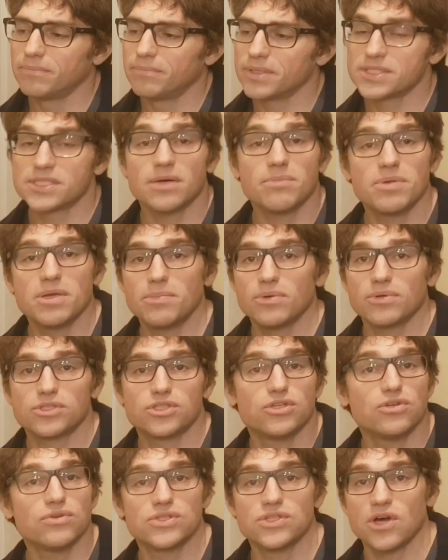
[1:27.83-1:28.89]
But some people
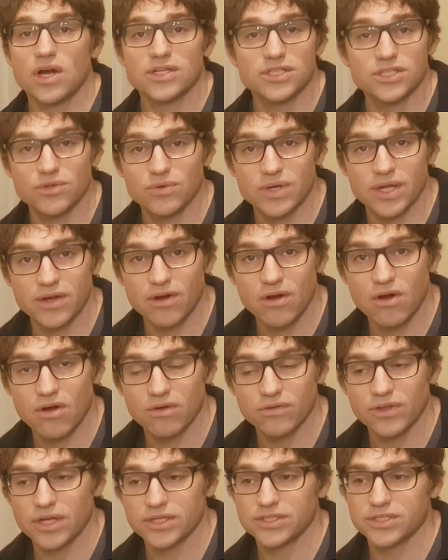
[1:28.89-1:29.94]
choose not to do it at
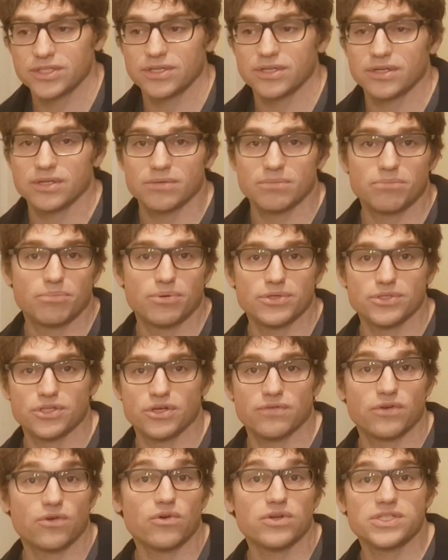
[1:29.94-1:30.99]
all, not to
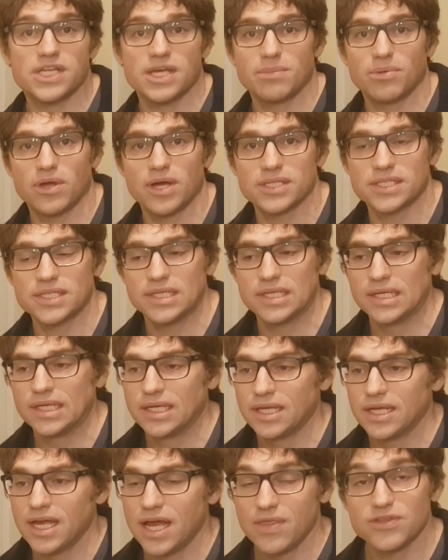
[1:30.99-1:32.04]
preserve it or stabilize it.
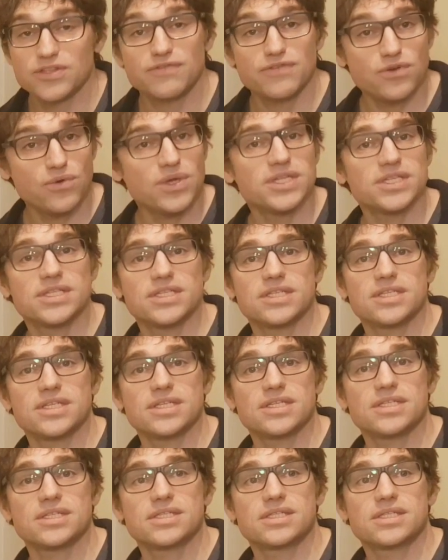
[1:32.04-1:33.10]
And there's a few
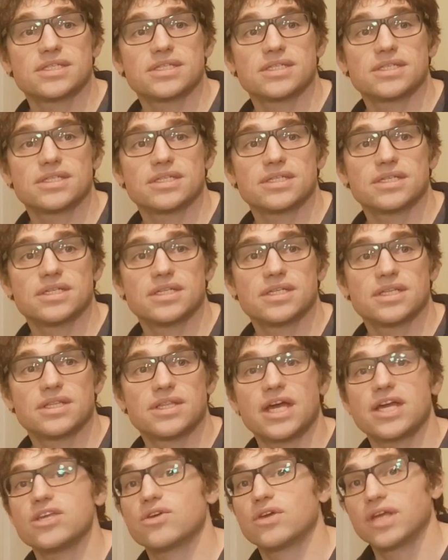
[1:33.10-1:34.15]
instances
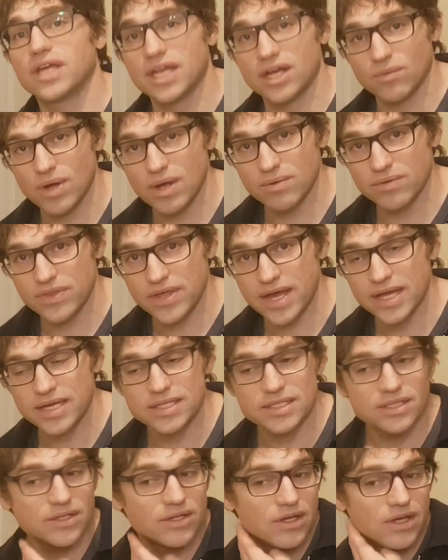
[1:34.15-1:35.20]
that you can get away with that.
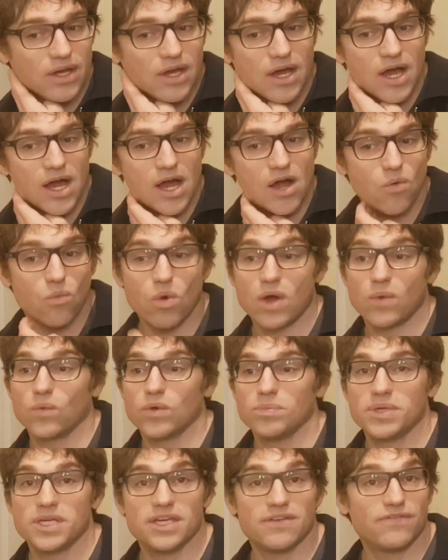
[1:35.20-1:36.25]
One
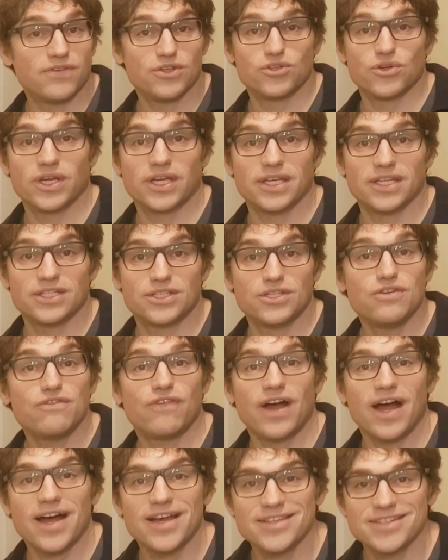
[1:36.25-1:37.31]
would be if you drink it too
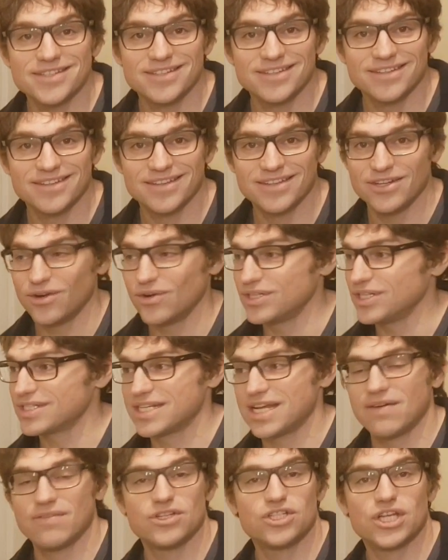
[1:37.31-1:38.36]
fast. You know, it
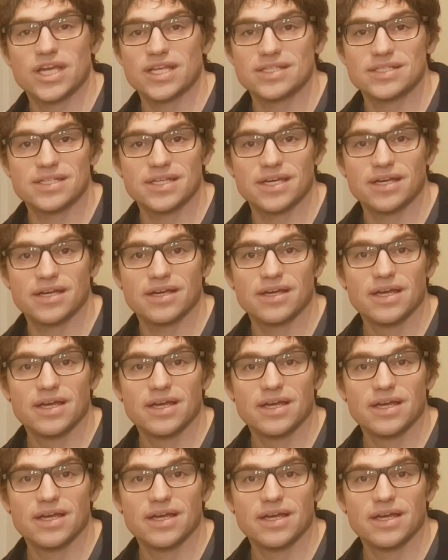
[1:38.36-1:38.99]
doesn't have a chance to